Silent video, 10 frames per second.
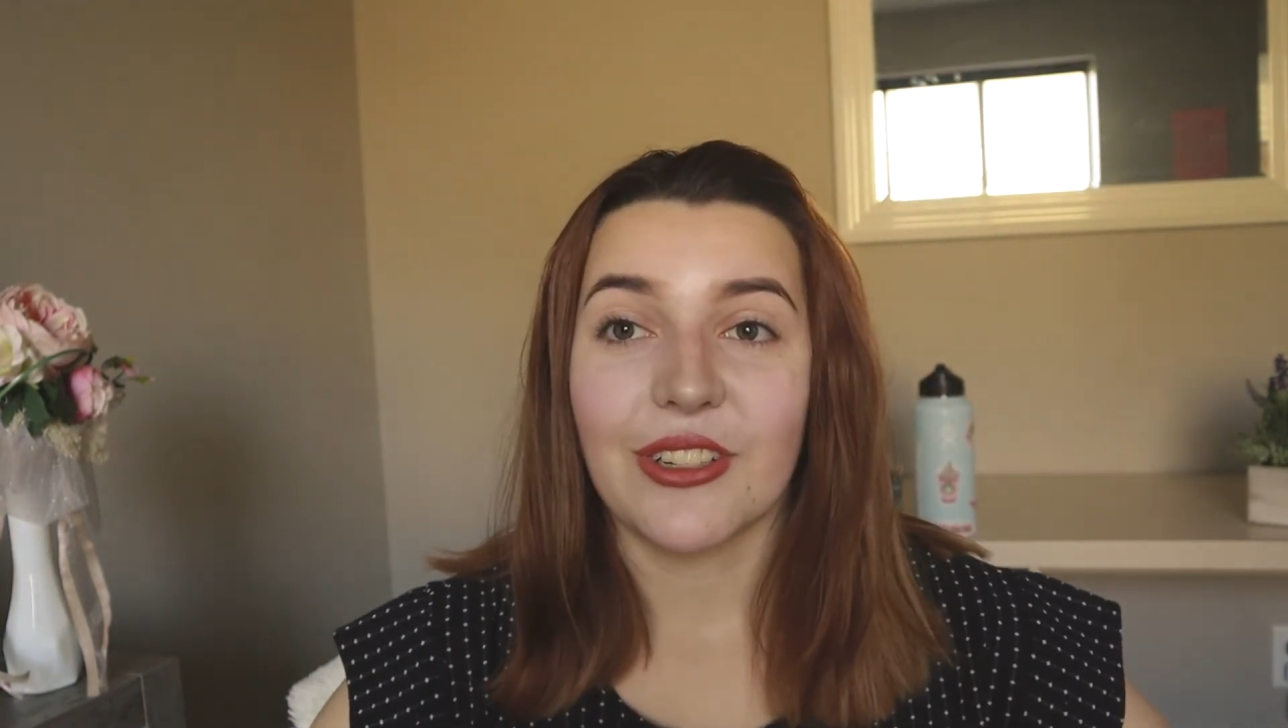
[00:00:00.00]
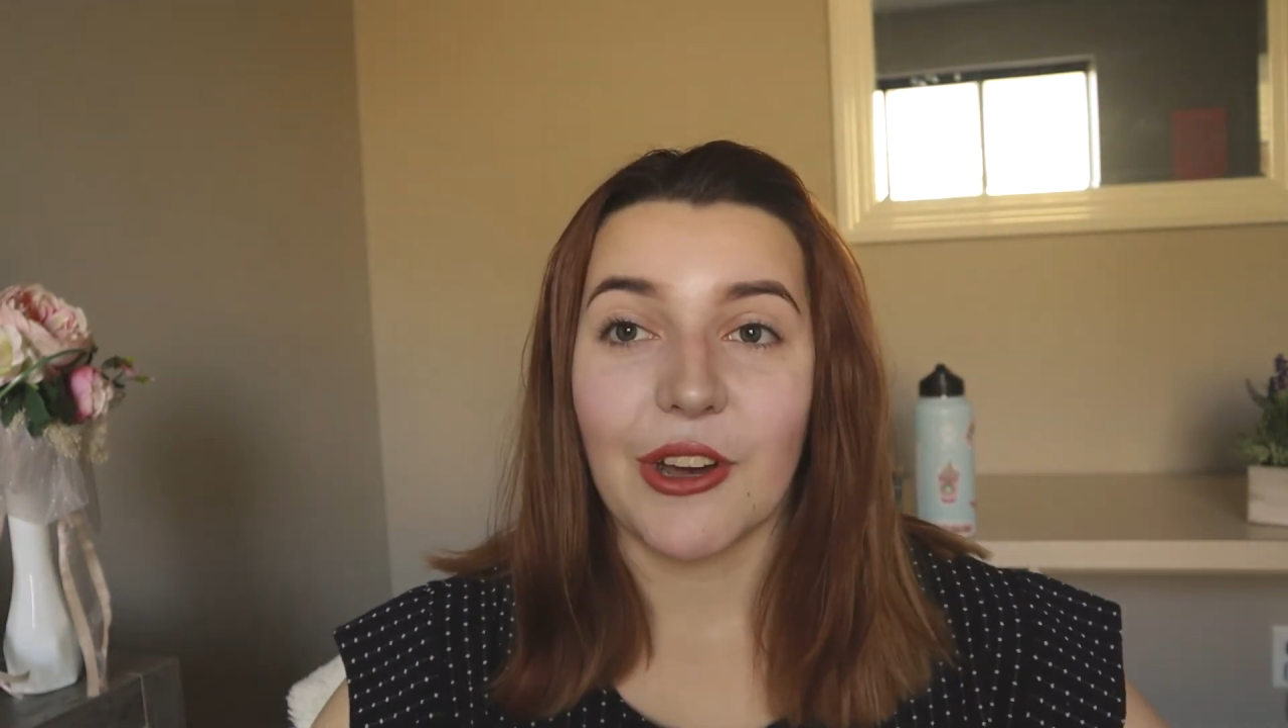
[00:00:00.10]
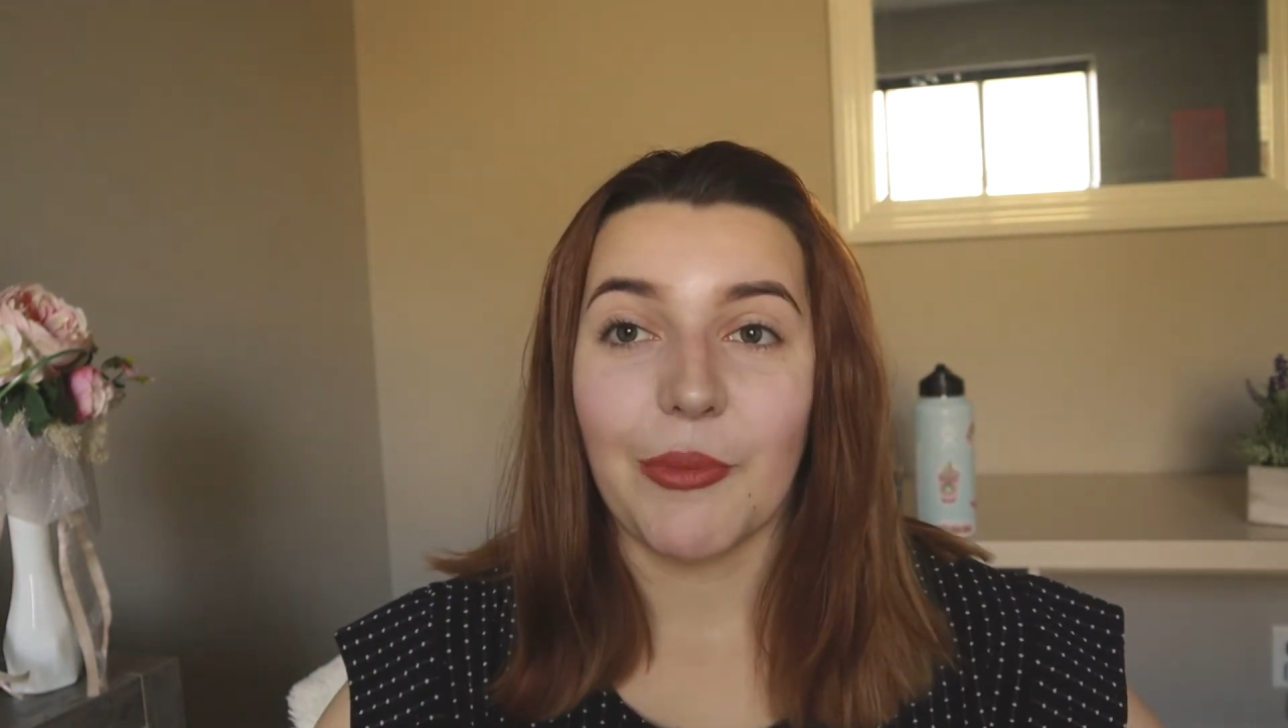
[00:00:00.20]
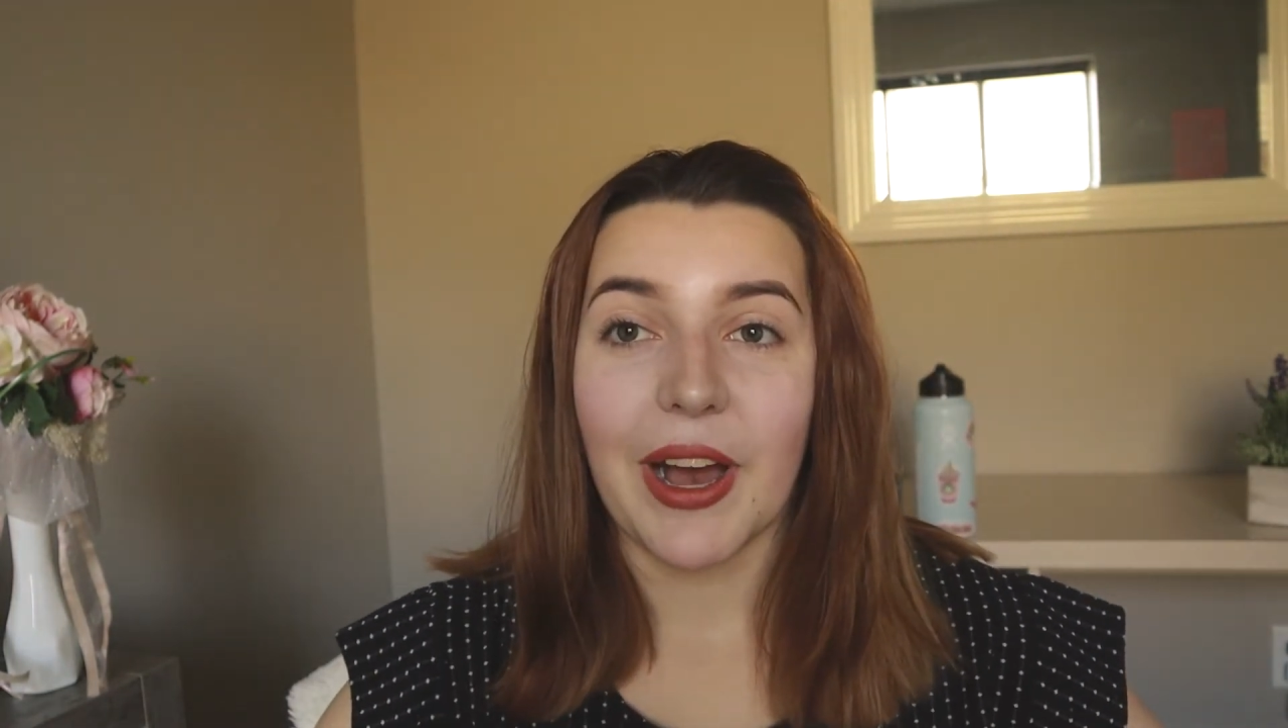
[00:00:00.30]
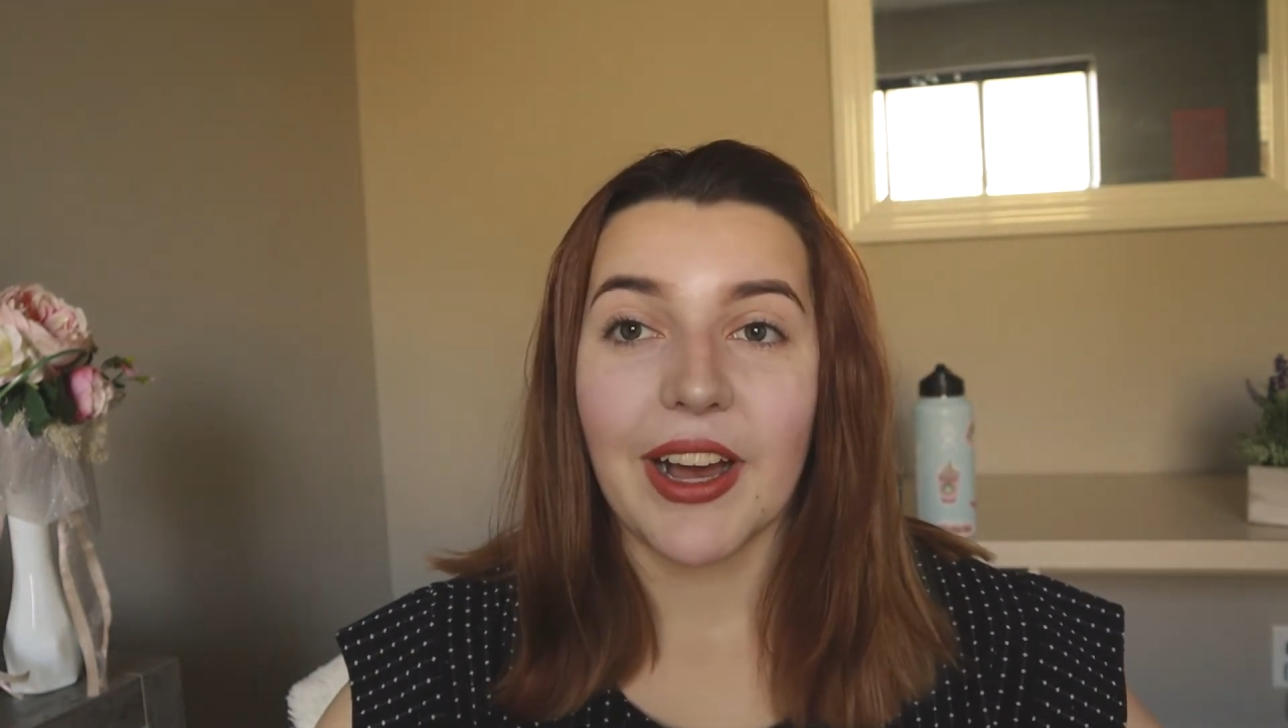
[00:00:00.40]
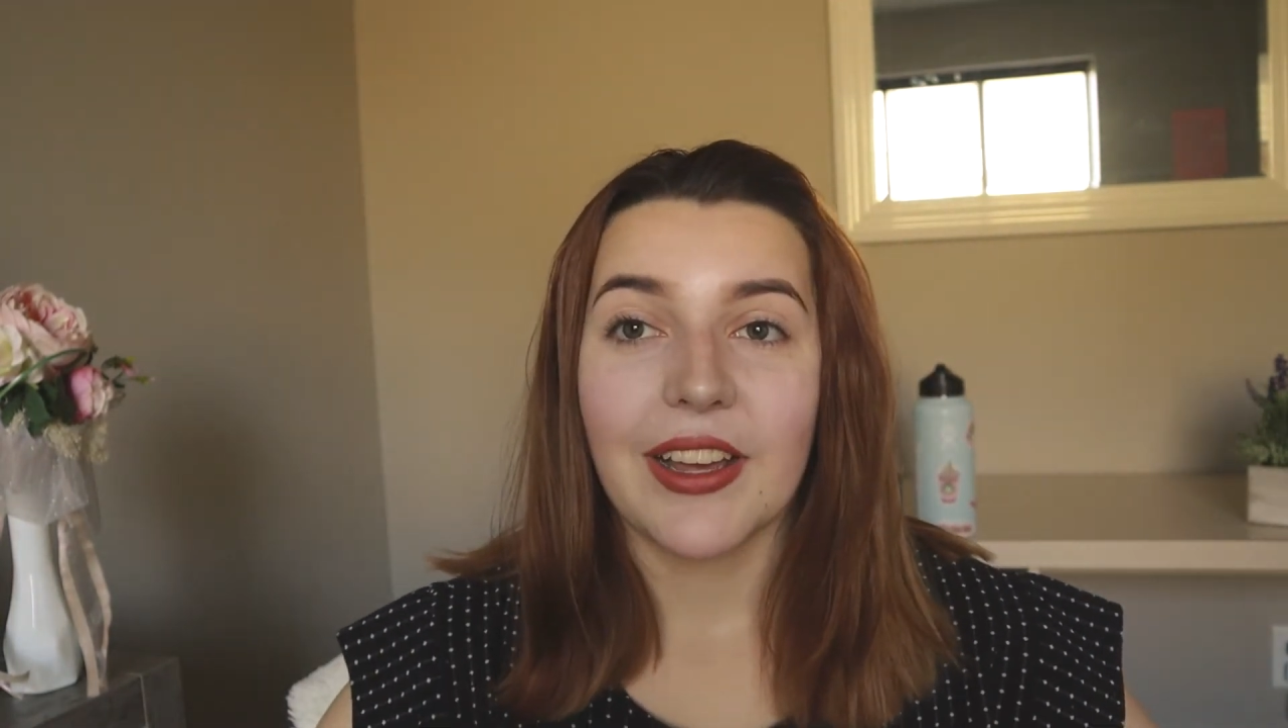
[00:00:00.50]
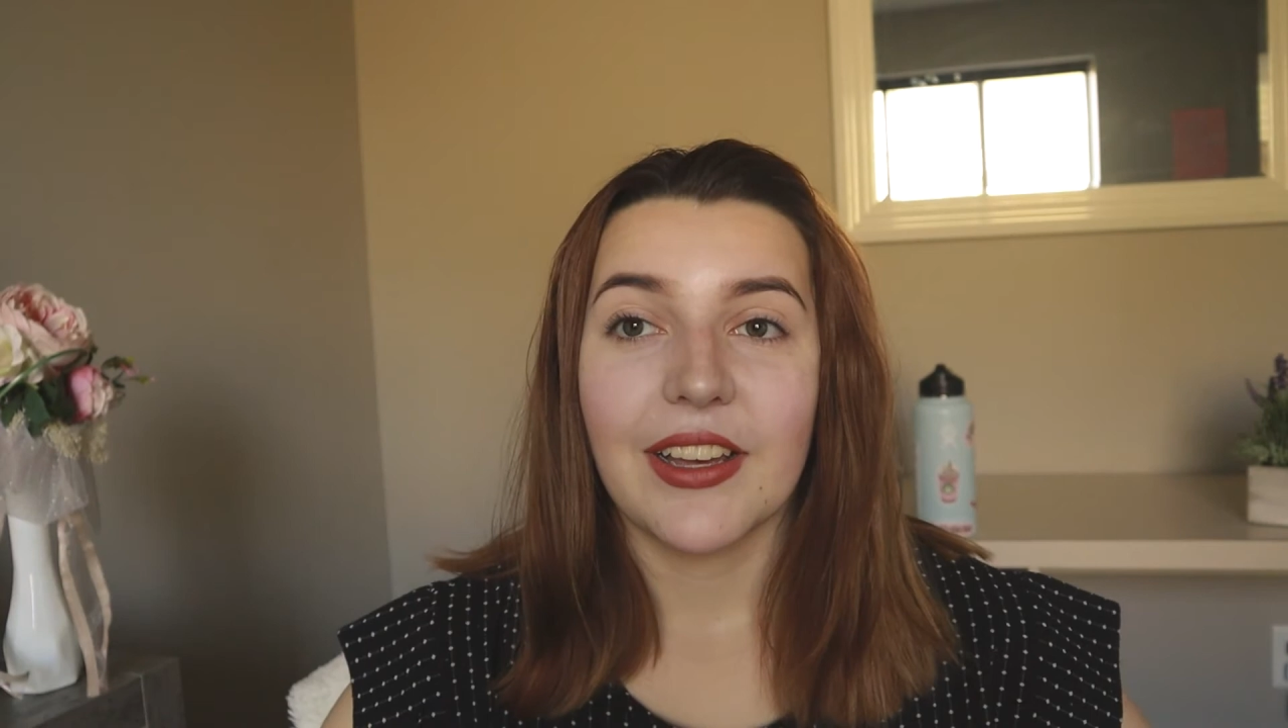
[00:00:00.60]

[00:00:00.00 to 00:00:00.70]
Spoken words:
to go back.